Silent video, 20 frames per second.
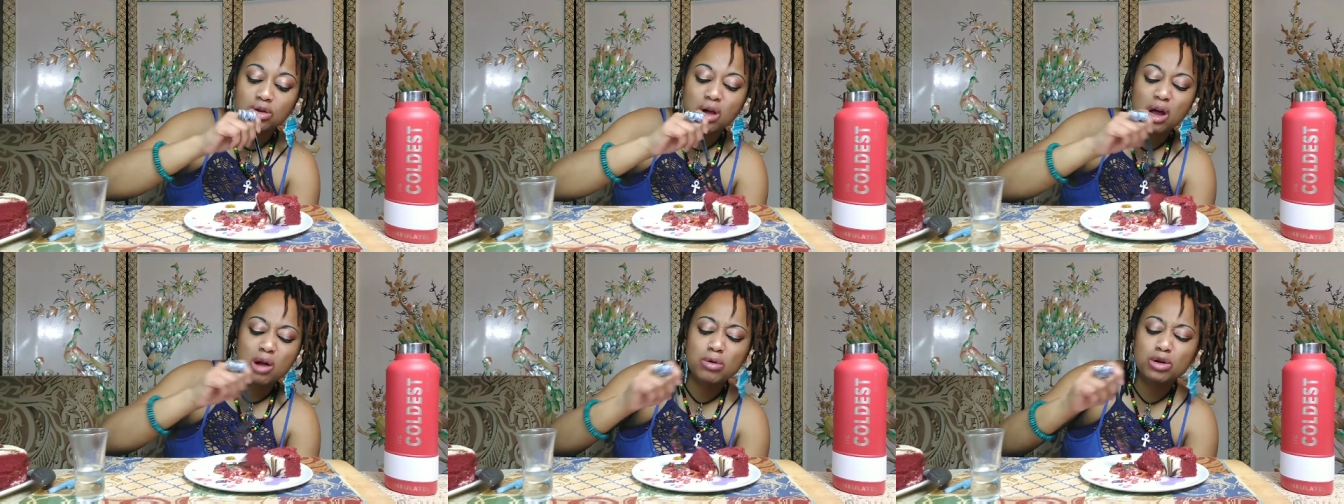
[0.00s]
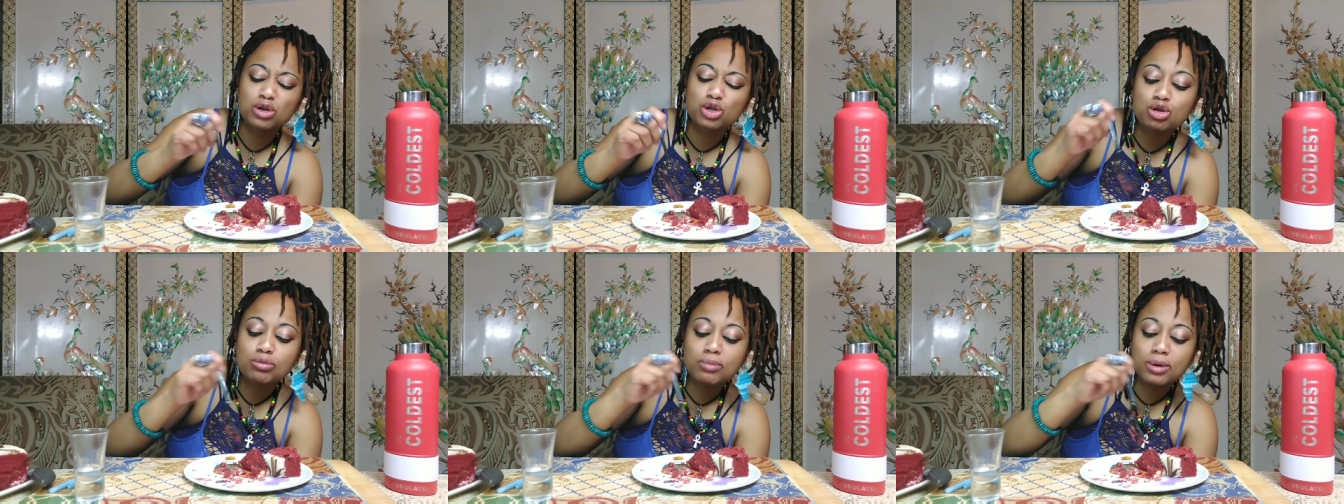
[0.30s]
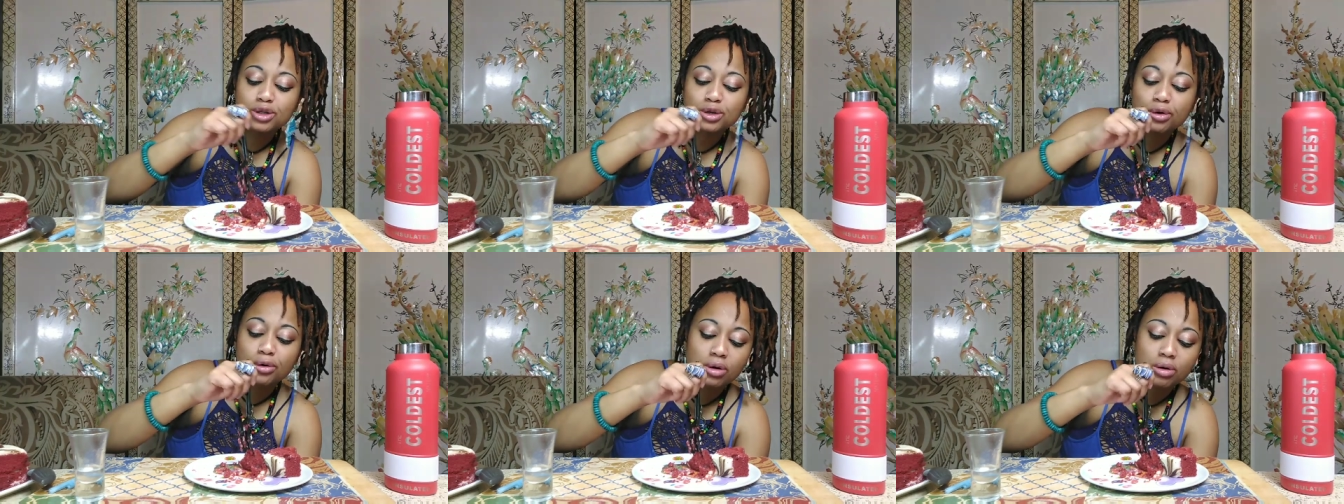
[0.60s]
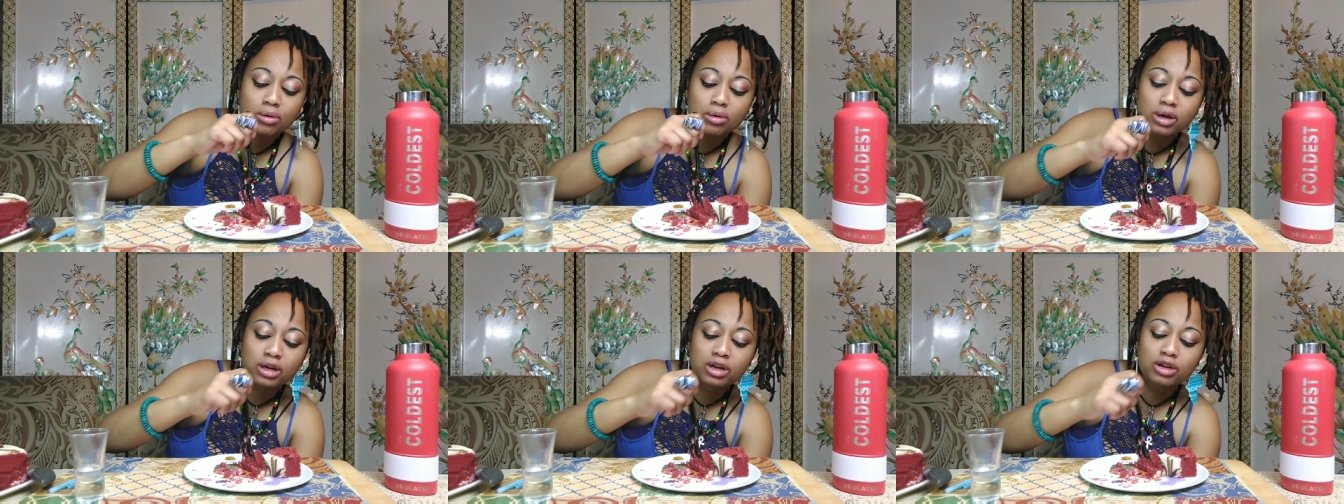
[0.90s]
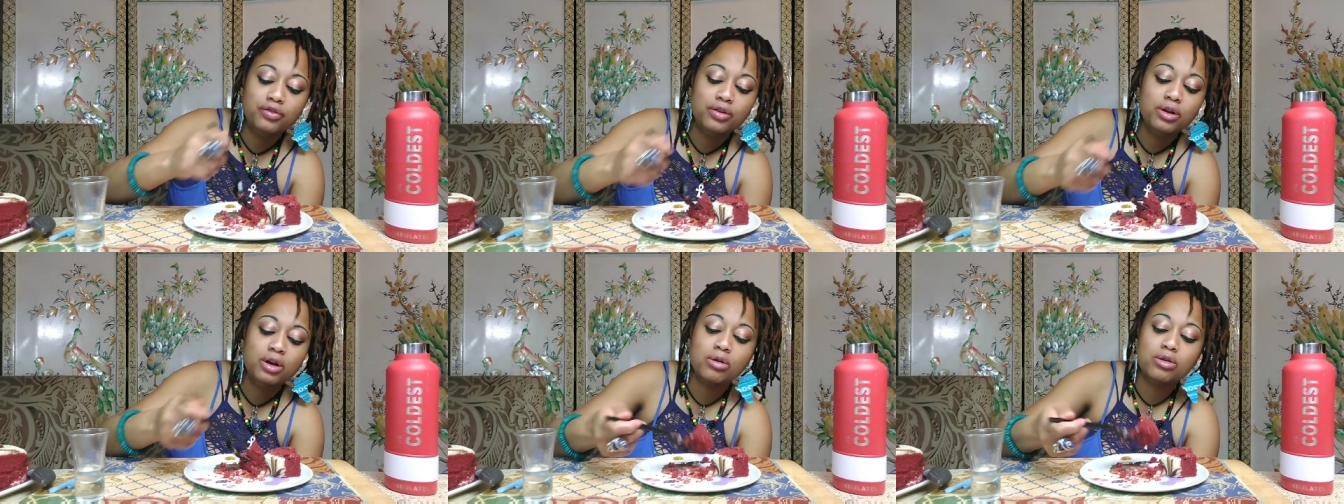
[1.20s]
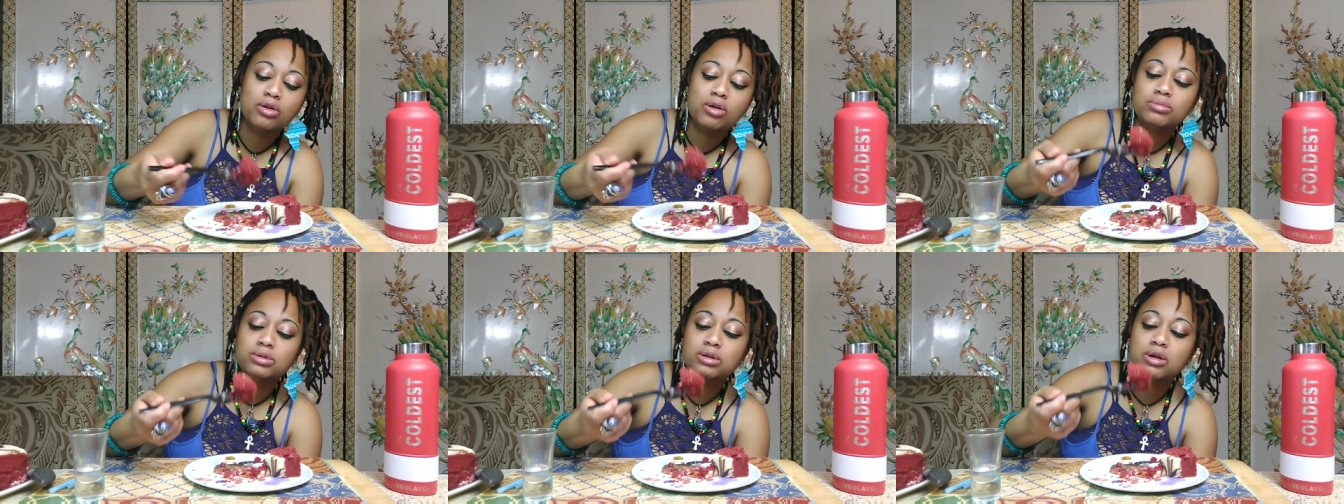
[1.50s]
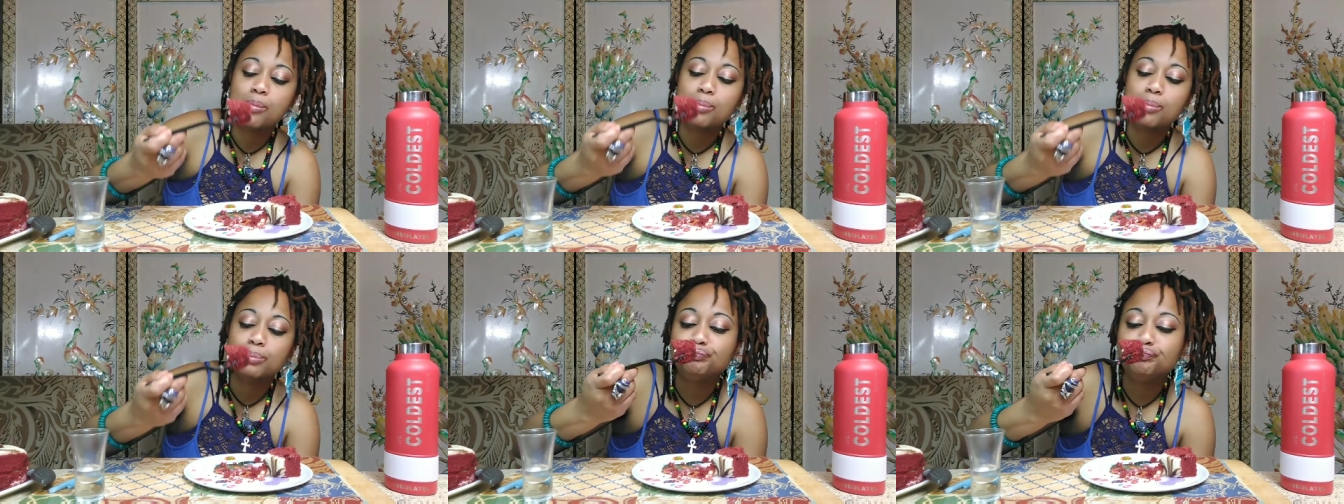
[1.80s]
So I don't want too much going on in each video, you know what
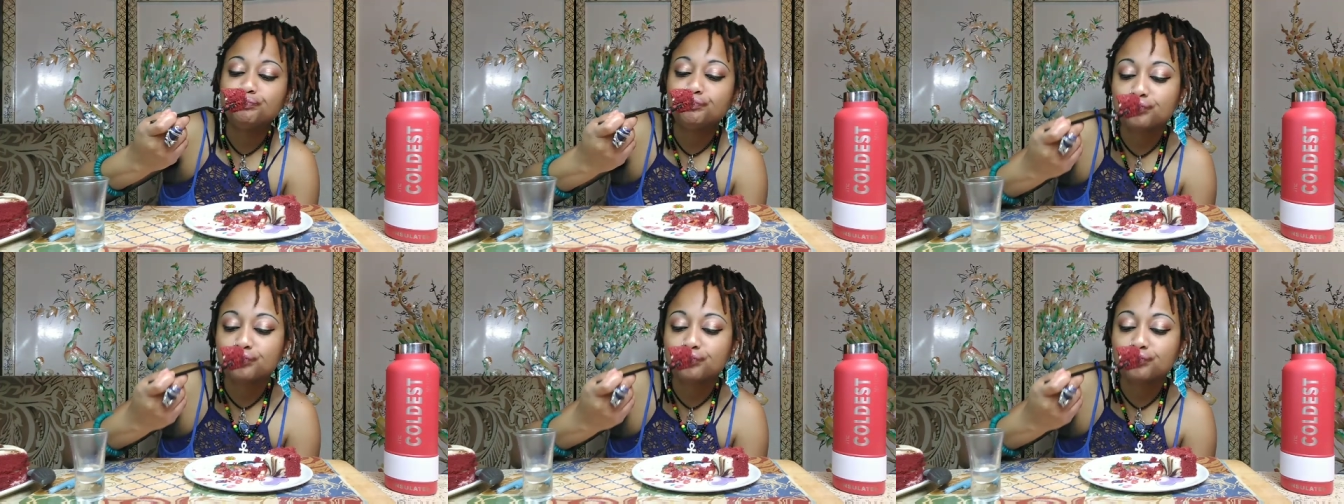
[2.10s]
I'm saying?